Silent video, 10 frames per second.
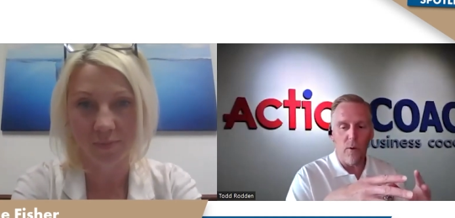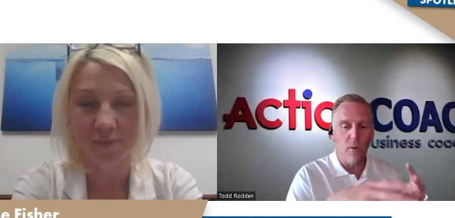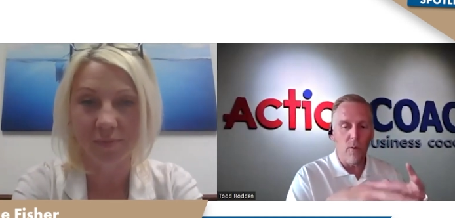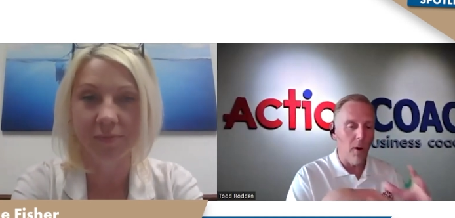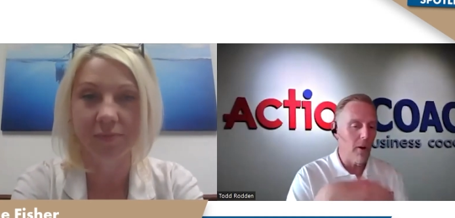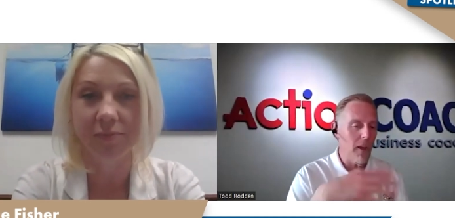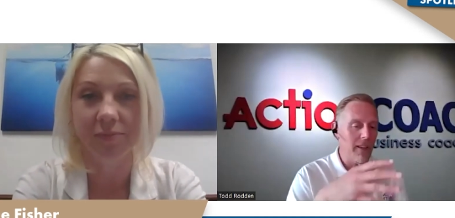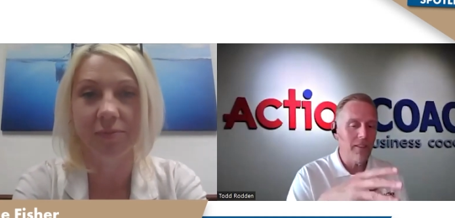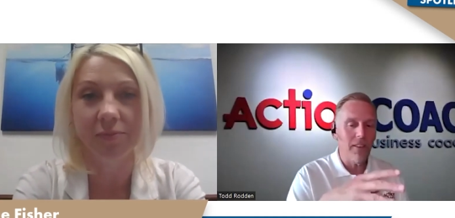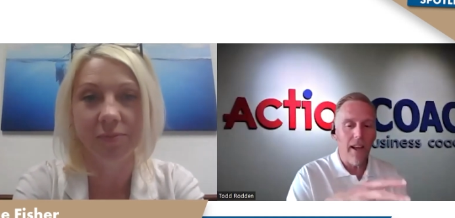Speaker 1: new
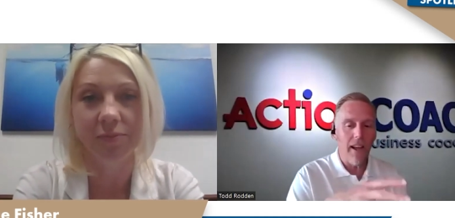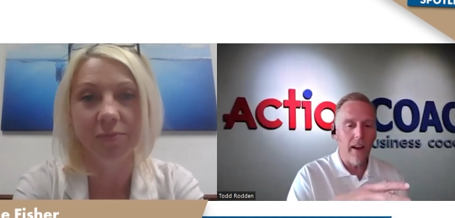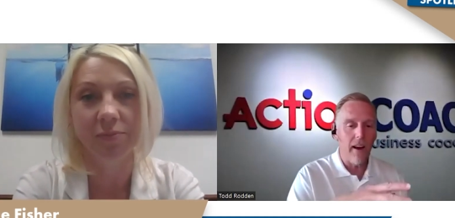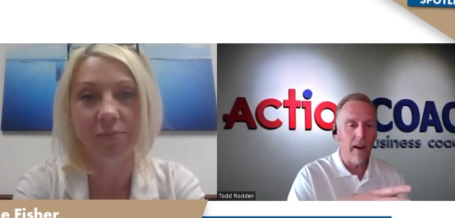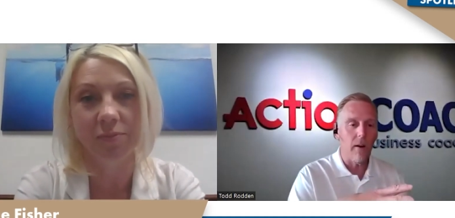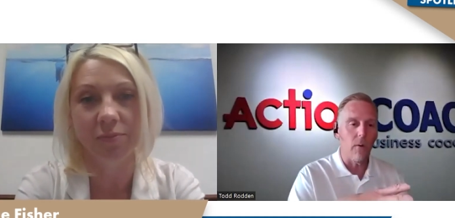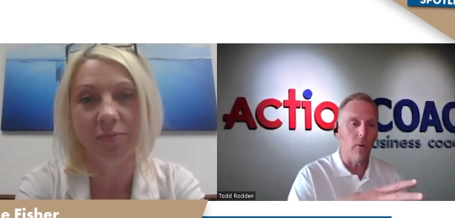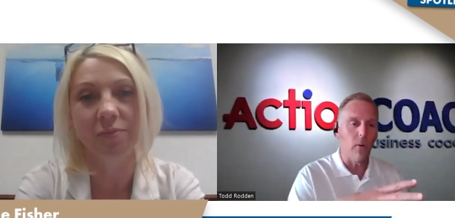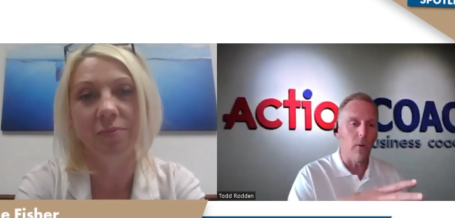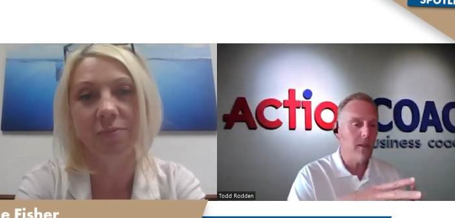learnings there,
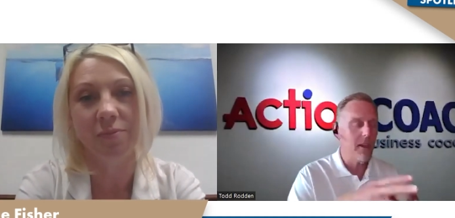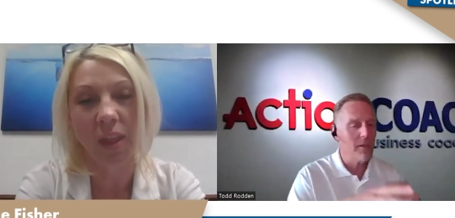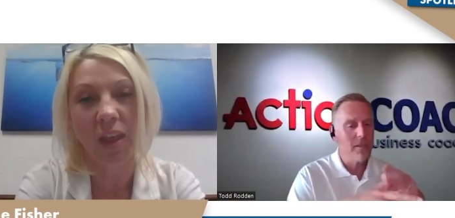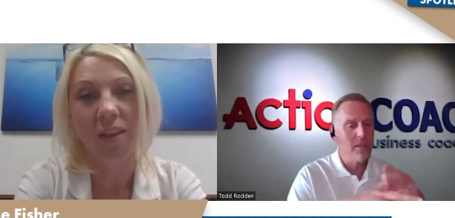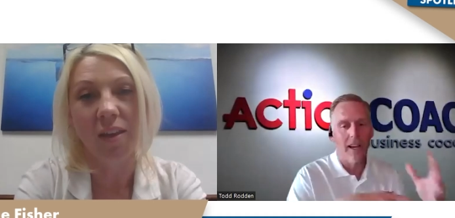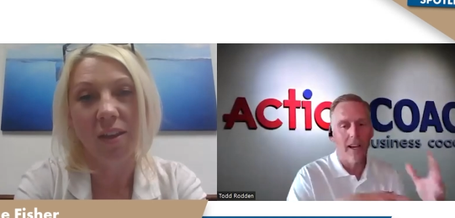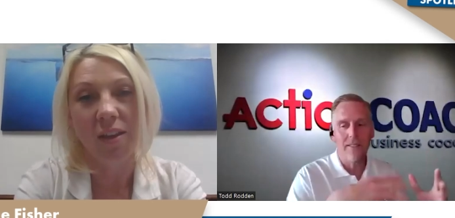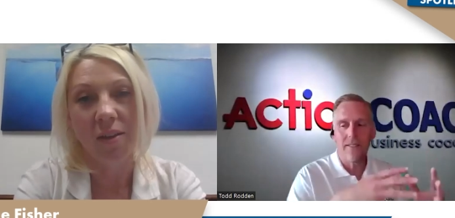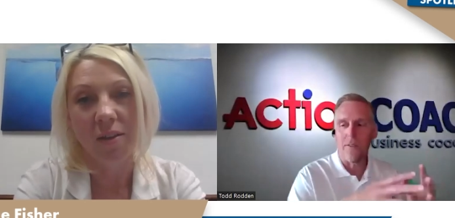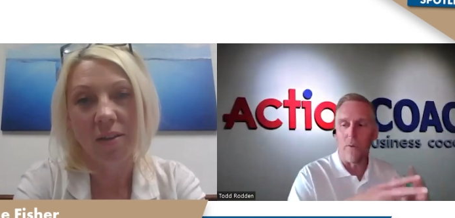or skill
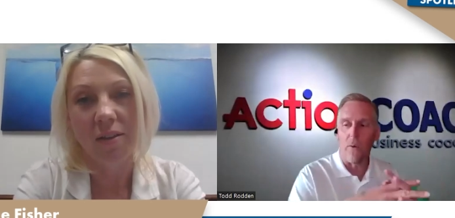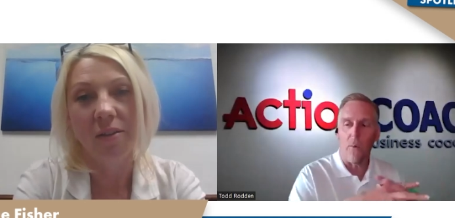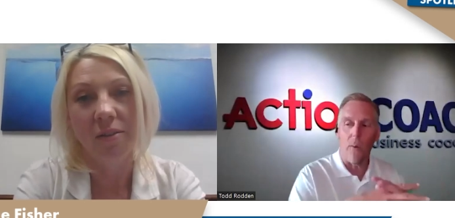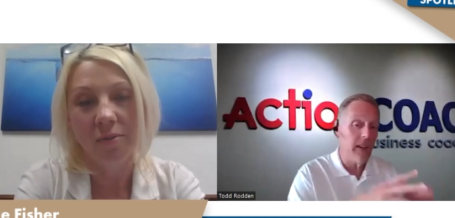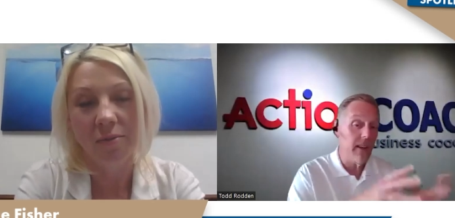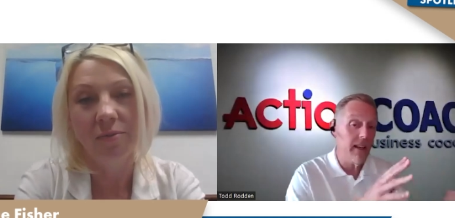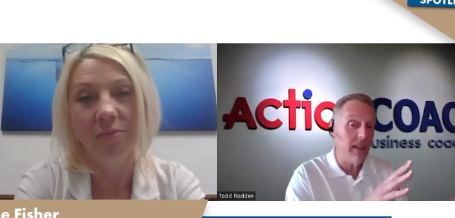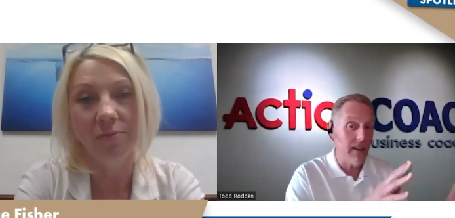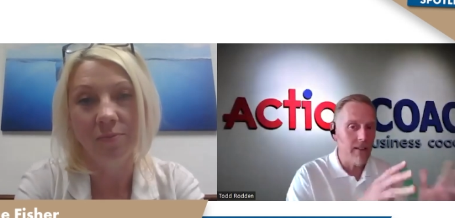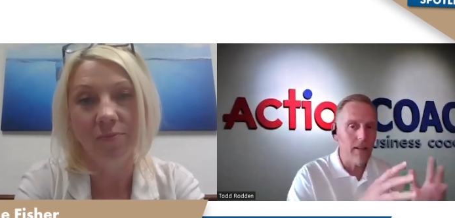sets, or what you need
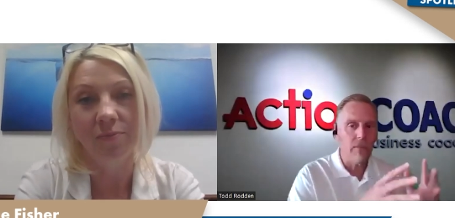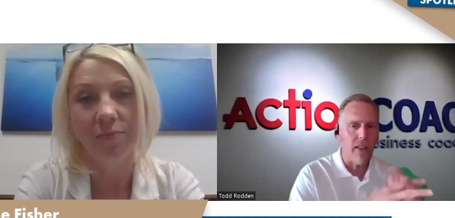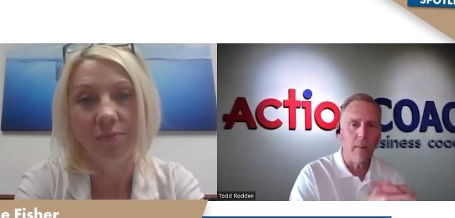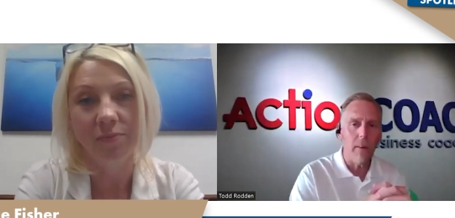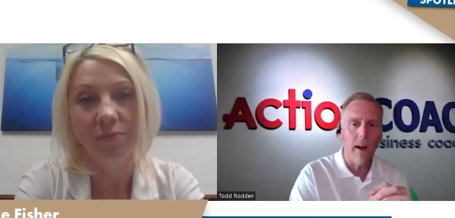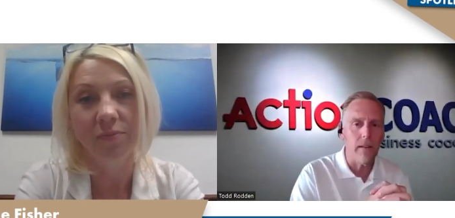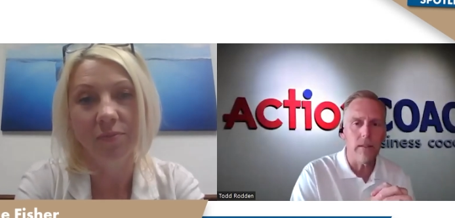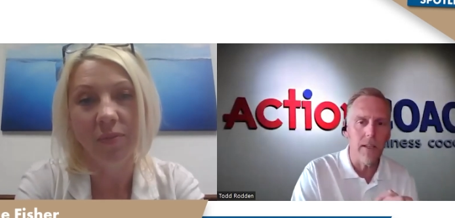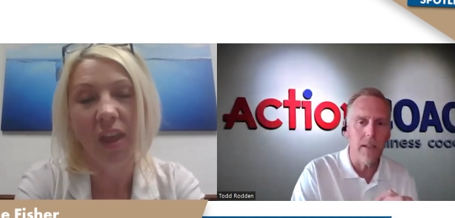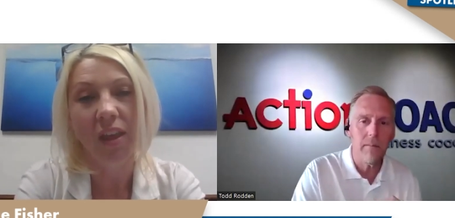to think differently about
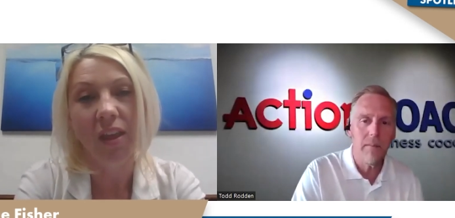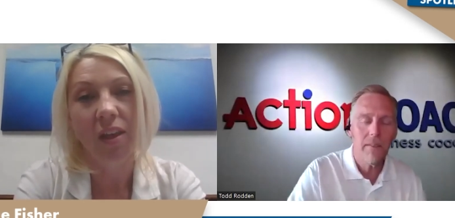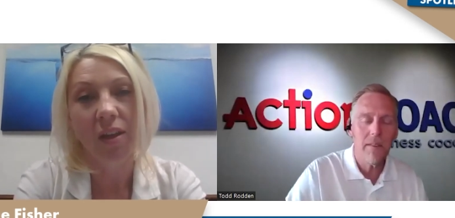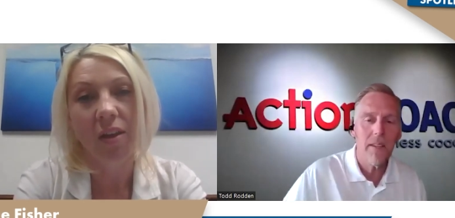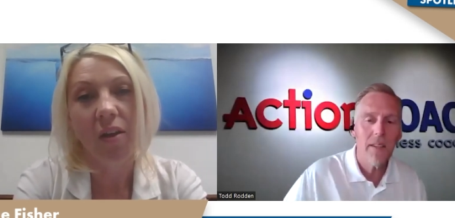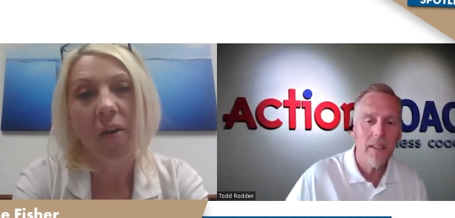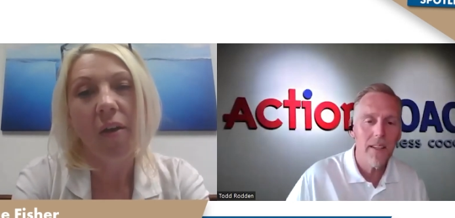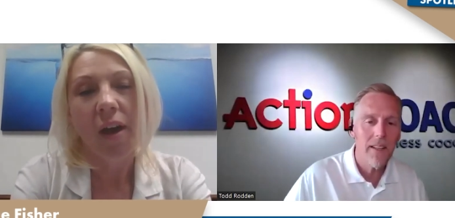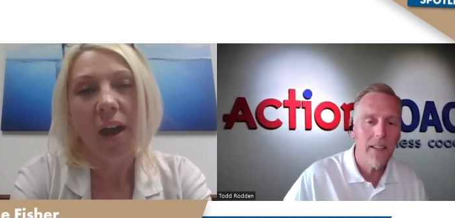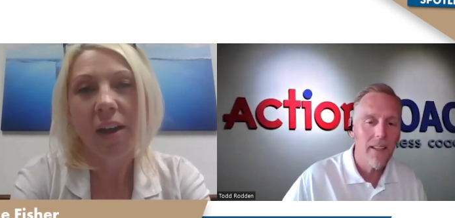your team.
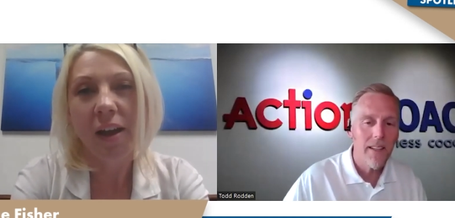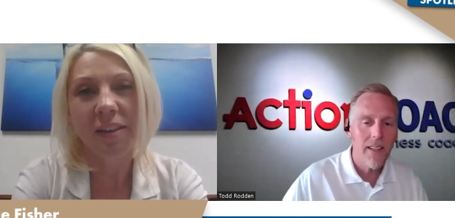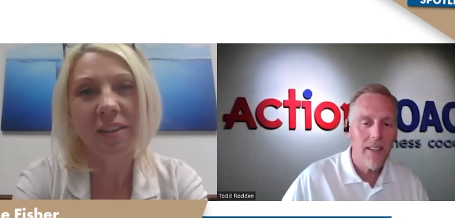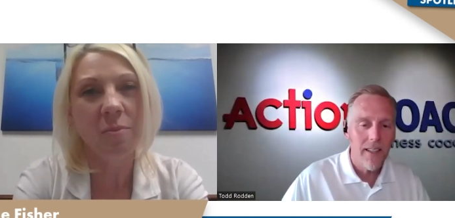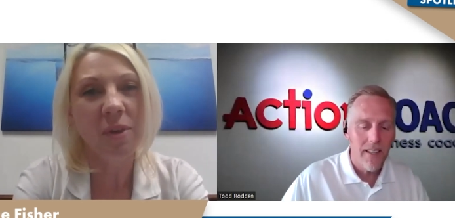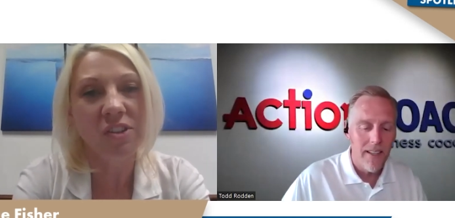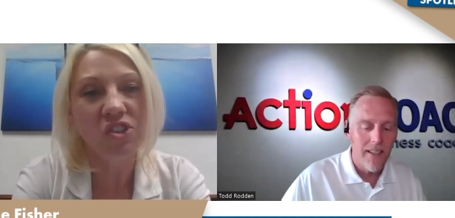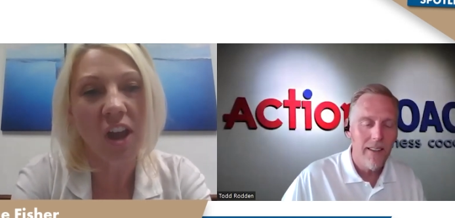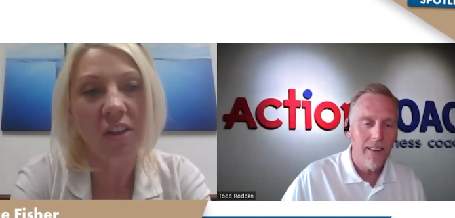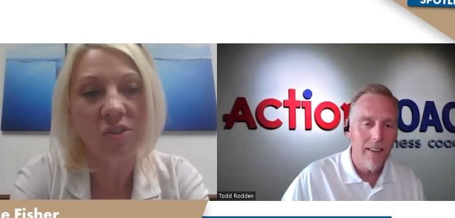
Speaker 2: I think the
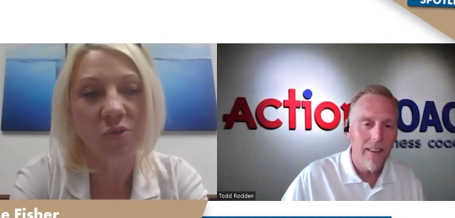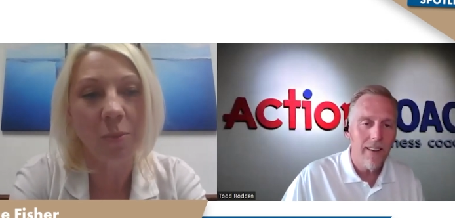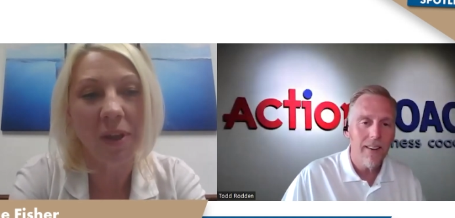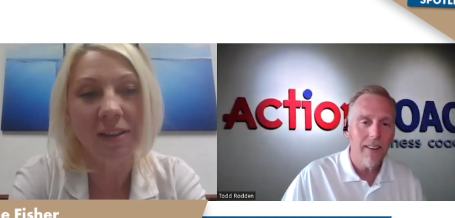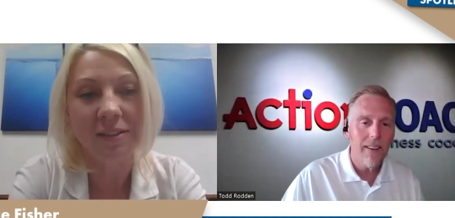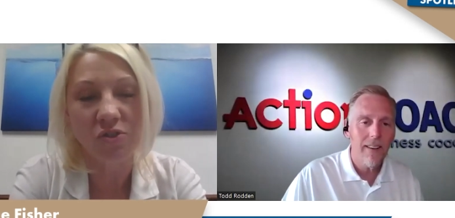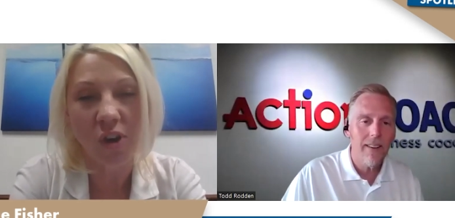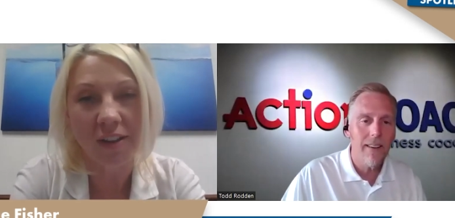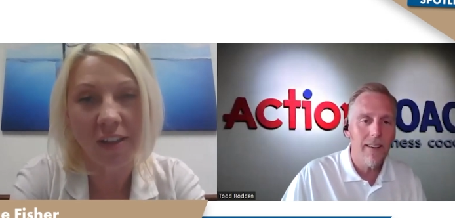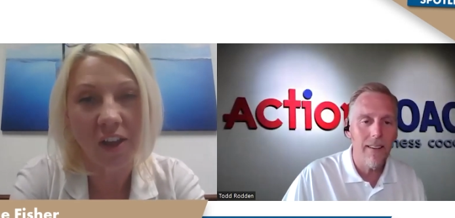biggest challenge for me is
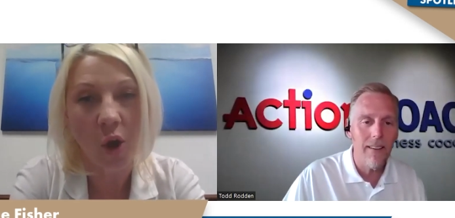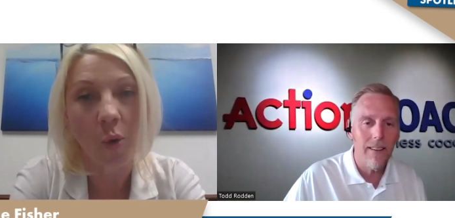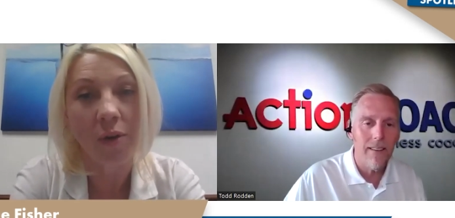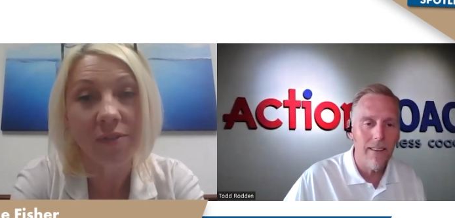trying to let go